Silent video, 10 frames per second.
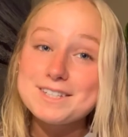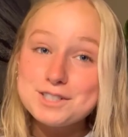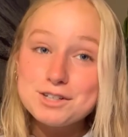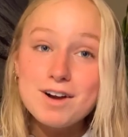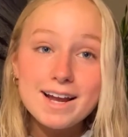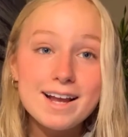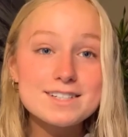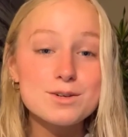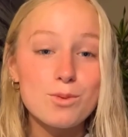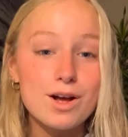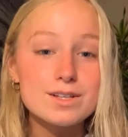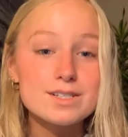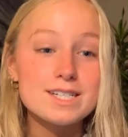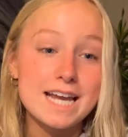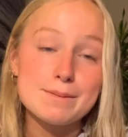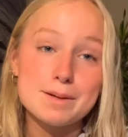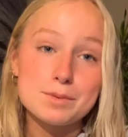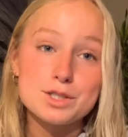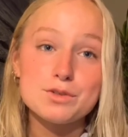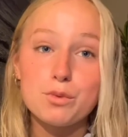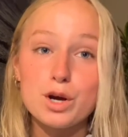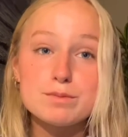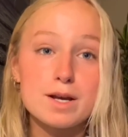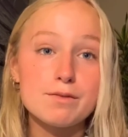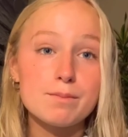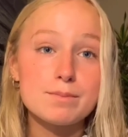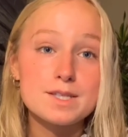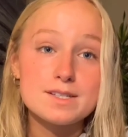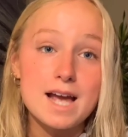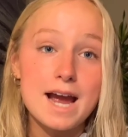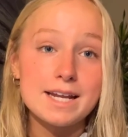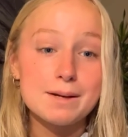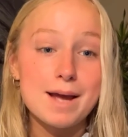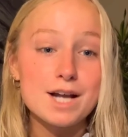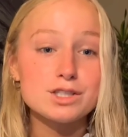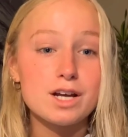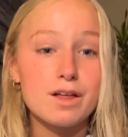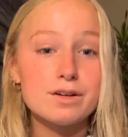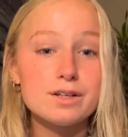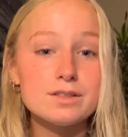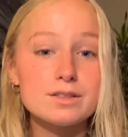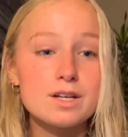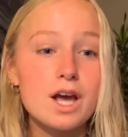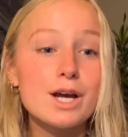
As nerve-wracking as it was to gain members and voice my society and passion to others,